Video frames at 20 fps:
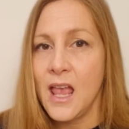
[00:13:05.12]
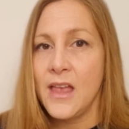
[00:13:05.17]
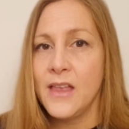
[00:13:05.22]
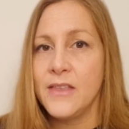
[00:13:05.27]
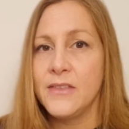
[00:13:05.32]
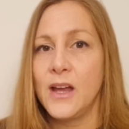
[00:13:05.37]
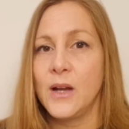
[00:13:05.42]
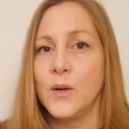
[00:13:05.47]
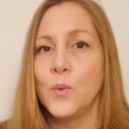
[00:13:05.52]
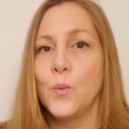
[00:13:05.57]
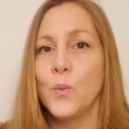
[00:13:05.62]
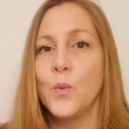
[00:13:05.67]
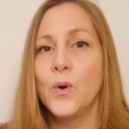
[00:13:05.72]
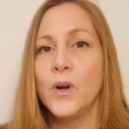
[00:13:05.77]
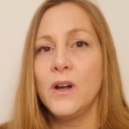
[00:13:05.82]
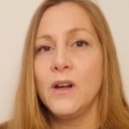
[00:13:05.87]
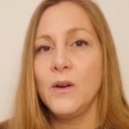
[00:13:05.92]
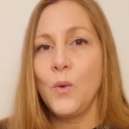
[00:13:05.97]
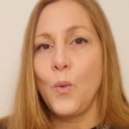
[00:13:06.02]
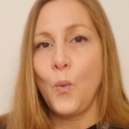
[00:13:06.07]
that
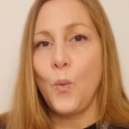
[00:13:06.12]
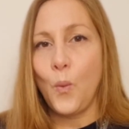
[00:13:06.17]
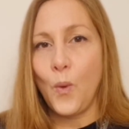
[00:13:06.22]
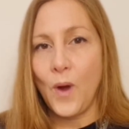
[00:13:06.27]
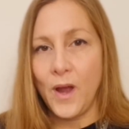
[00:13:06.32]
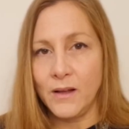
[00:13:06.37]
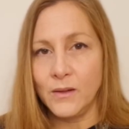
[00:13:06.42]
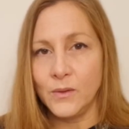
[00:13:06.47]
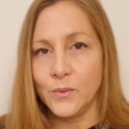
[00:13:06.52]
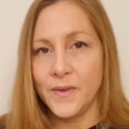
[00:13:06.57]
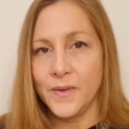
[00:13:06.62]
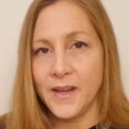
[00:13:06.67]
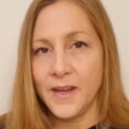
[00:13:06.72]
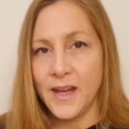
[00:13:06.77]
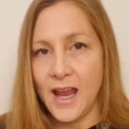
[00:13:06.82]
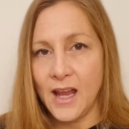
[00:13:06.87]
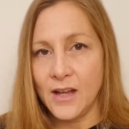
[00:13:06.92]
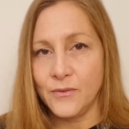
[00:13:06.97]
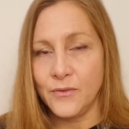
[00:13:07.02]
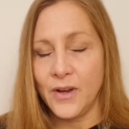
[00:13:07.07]
work well with
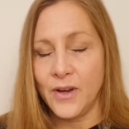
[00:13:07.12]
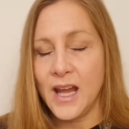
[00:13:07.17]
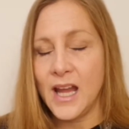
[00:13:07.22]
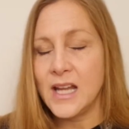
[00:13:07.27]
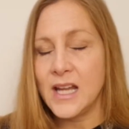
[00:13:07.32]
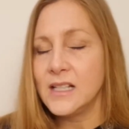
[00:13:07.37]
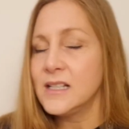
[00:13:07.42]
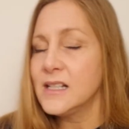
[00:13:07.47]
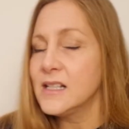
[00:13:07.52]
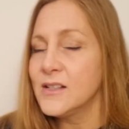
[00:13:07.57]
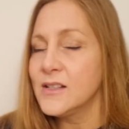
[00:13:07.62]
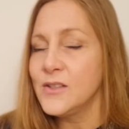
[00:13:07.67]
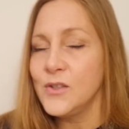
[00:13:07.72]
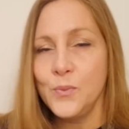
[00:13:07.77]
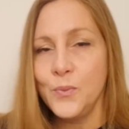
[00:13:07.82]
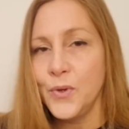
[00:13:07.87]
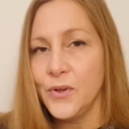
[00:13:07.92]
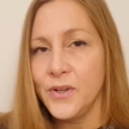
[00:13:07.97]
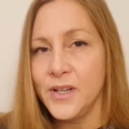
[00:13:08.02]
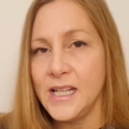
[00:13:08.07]
Canva. And it's
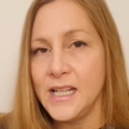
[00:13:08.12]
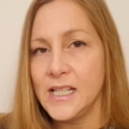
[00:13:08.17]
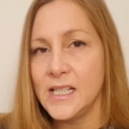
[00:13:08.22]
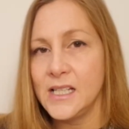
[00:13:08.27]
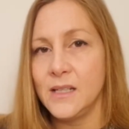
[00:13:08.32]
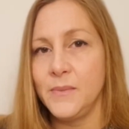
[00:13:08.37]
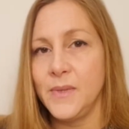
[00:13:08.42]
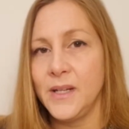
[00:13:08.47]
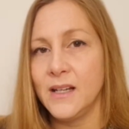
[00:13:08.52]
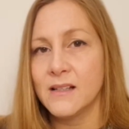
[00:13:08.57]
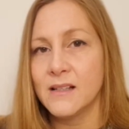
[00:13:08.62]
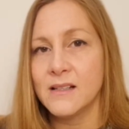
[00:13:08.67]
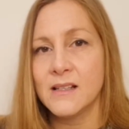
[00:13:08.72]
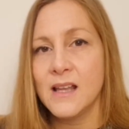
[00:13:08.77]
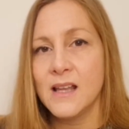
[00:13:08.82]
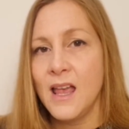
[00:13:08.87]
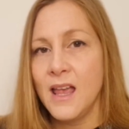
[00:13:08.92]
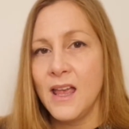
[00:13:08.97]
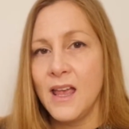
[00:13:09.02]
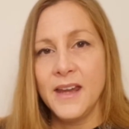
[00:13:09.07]
super easy because
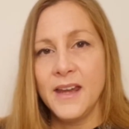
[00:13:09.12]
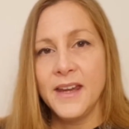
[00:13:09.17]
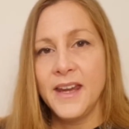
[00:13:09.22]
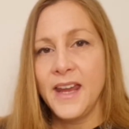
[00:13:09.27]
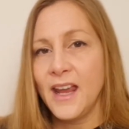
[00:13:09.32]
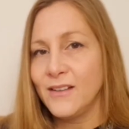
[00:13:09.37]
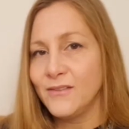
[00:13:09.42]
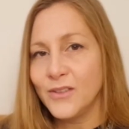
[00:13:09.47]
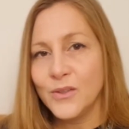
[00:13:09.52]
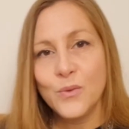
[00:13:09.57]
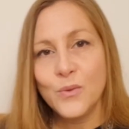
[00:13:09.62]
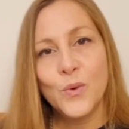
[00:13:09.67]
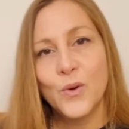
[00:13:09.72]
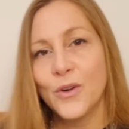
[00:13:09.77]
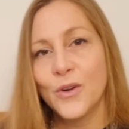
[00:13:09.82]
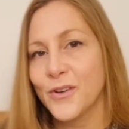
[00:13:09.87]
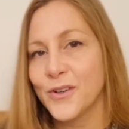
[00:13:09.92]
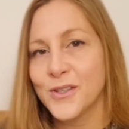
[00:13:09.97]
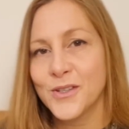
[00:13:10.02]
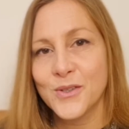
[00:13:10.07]
Canva
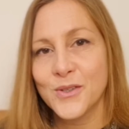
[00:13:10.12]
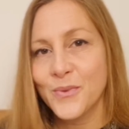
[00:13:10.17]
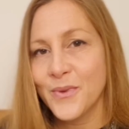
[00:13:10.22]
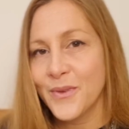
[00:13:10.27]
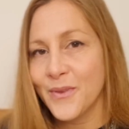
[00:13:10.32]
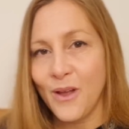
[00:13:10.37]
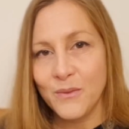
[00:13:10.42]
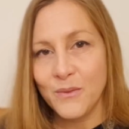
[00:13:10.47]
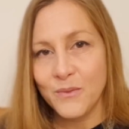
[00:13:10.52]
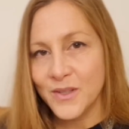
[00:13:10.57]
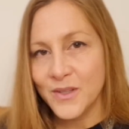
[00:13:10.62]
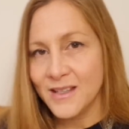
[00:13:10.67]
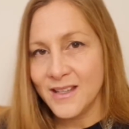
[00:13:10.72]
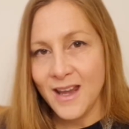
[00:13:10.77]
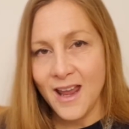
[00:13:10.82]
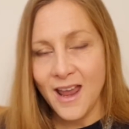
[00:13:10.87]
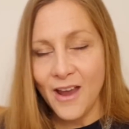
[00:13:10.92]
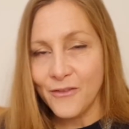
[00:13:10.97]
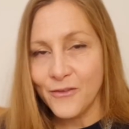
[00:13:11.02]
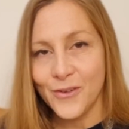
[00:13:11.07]
works with almost
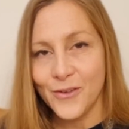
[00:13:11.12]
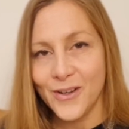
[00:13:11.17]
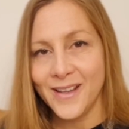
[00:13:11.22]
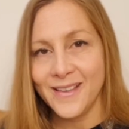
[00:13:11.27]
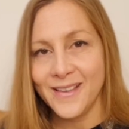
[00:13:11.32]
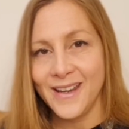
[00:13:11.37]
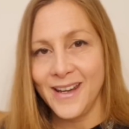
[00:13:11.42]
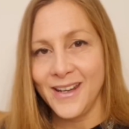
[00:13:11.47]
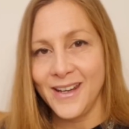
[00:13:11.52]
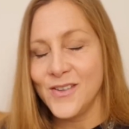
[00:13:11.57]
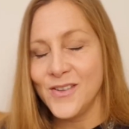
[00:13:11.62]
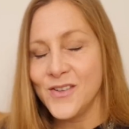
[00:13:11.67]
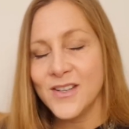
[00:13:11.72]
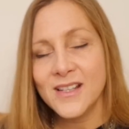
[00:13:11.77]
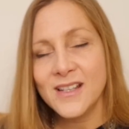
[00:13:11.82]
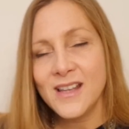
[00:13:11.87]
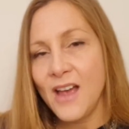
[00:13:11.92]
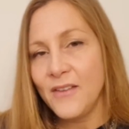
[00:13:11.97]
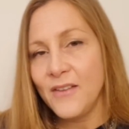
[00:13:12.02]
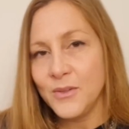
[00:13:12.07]
everything. You
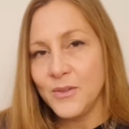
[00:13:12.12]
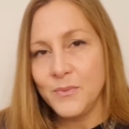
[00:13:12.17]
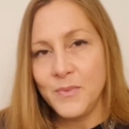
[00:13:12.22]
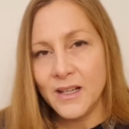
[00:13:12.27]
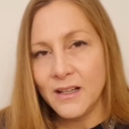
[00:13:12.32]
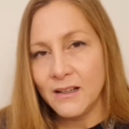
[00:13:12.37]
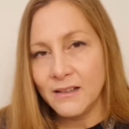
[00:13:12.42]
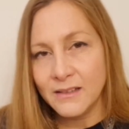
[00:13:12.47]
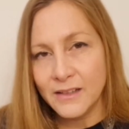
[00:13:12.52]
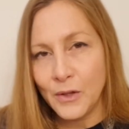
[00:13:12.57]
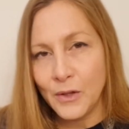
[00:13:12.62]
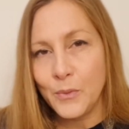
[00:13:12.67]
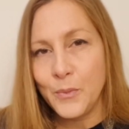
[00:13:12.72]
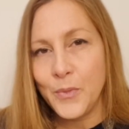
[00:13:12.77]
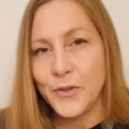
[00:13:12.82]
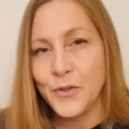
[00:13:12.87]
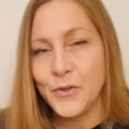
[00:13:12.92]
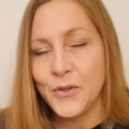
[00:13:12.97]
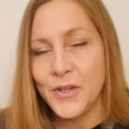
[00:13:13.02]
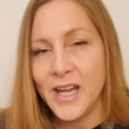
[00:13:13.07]
just have to be a little
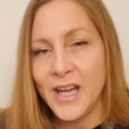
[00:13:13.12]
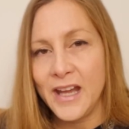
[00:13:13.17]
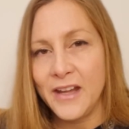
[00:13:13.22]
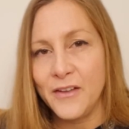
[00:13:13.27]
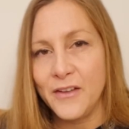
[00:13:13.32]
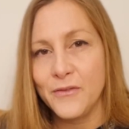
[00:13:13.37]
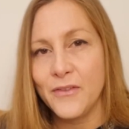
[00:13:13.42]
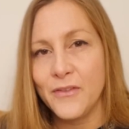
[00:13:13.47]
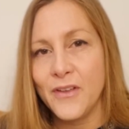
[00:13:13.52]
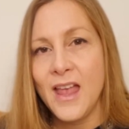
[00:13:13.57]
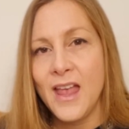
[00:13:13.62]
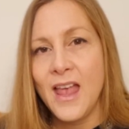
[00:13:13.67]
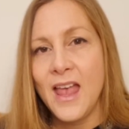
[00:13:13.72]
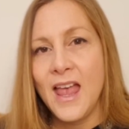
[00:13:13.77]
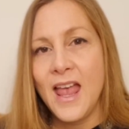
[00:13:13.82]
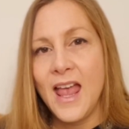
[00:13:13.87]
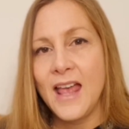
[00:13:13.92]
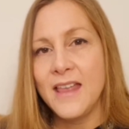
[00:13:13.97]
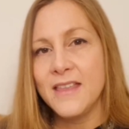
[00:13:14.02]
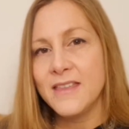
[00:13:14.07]
bit creative
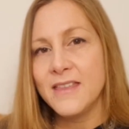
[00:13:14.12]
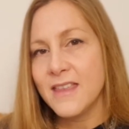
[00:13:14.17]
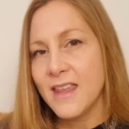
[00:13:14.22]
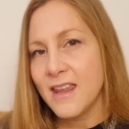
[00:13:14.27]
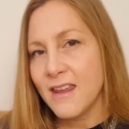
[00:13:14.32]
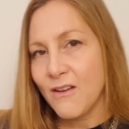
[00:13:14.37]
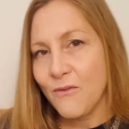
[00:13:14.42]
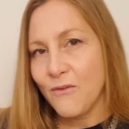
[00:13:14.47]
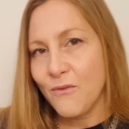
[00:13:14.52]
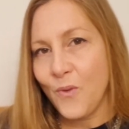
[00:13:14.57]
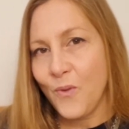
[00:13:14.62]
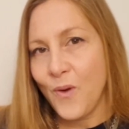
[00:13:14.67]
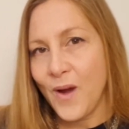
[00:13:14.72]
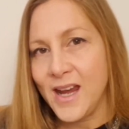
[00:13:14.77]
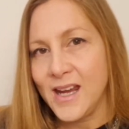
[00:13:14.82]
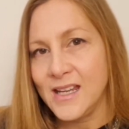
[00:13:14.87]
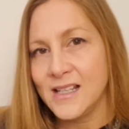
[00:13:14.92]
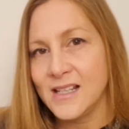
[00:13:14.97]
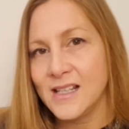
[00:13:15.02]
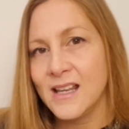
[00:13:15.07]
and think of
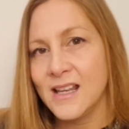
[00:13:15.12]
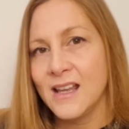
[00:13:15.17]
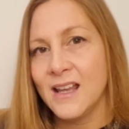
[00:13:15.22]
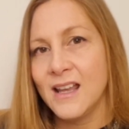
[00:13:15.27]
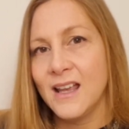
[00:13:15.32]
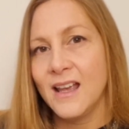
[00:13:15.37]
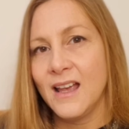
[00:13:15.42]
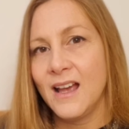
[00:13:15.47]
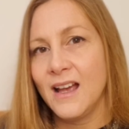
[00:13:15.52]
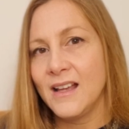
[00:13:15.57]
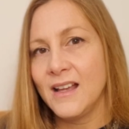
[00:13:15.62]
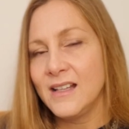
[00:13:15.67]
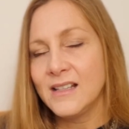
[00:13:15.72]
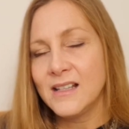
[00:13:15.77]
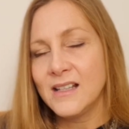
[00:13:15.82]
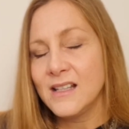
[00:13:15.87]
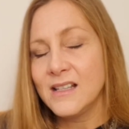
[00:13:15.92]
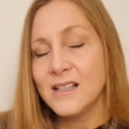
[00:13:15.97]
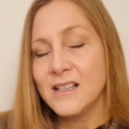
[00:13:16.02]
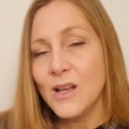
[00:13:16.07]
ways.
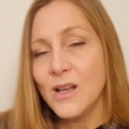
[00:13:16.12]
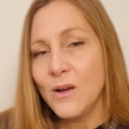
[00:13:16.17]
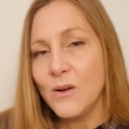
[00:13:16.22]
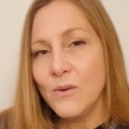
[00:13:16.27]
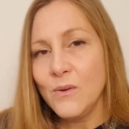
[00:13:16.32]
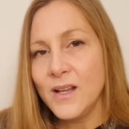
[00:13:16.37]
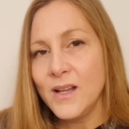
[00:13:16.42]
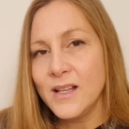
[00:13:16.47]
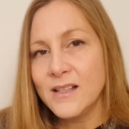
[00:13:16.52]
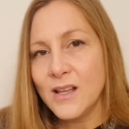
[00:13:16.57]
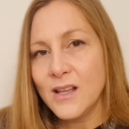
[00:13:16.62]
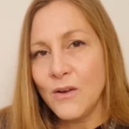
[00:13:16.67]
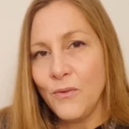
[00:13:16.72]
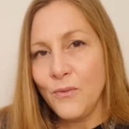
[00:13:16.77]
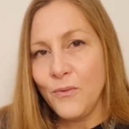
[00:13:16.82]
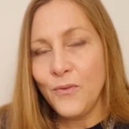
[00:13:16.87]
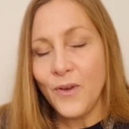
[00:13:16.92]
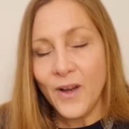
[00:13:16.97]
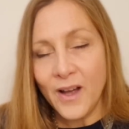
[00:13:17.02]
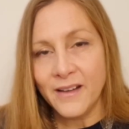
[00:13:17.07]
It's so
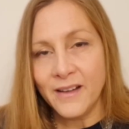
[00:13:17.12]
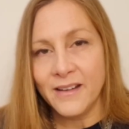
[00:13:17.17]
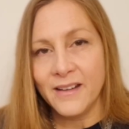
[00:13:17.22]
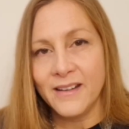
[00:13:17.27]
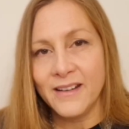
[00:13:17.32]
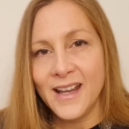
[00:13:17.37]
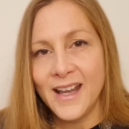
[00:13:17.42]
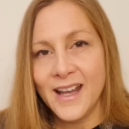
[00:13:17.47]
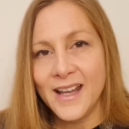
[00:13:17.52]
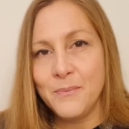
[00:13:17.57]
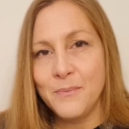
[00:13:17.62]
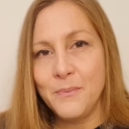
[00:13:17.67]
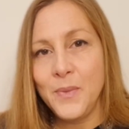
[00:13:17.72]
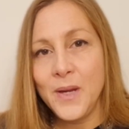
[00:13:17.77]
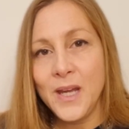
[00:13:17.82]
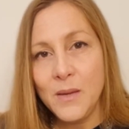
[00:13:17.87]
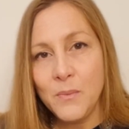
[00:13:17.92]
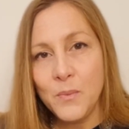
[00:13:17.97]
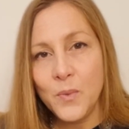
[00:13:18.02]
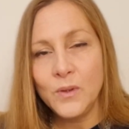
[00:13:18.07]
fun, and
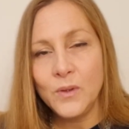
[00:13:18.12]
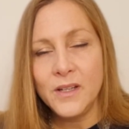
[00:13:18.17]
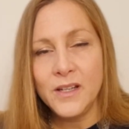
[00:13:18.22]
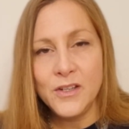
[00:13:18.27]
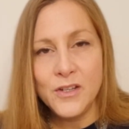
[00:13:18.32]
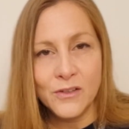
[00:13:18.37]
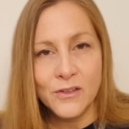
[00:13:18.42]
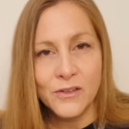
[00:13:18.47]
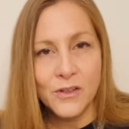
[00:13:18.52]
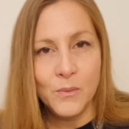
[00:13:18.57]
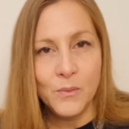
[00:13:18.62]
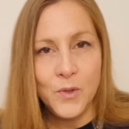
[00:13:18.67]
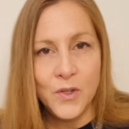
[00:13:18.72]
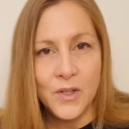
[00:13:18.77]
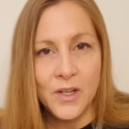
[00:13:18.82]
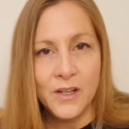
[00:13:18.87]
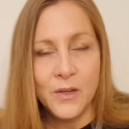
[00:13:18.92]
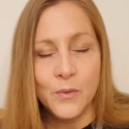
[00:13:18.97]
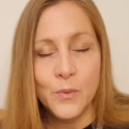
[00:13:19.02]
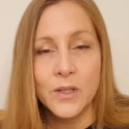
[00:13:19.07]
people in your
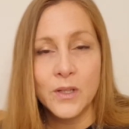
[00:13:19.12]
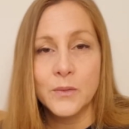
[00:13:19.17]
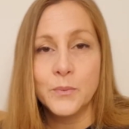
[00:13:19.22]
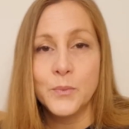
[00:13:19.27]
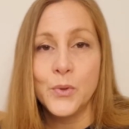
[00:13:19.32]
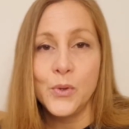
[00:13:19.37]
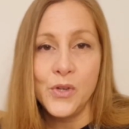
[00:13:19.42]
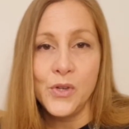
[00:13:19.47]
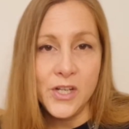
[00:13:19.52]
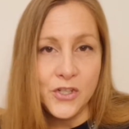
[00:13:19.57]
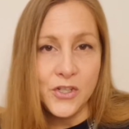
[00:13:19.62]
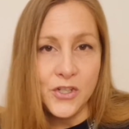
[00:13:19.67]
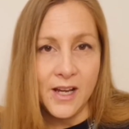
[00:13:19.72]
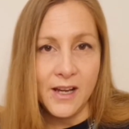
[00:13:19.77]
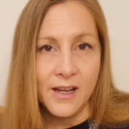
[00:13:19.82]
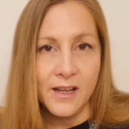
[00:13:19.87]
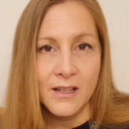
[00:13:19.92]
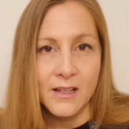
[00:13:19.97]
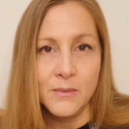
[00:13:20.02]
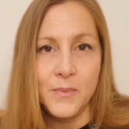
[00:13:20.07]
community will
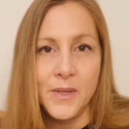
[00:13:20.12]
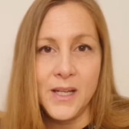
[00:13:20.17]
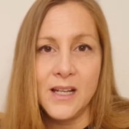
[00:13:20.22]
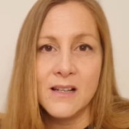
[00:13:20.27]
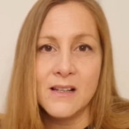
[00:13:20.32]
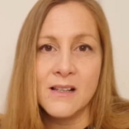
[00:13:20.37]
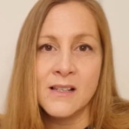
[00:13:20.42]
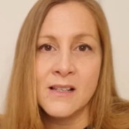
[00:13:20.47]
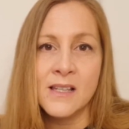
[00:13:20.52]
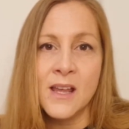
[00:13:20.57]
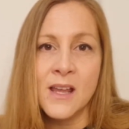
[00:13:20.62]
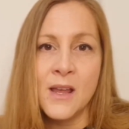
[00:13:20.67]
appreciate it because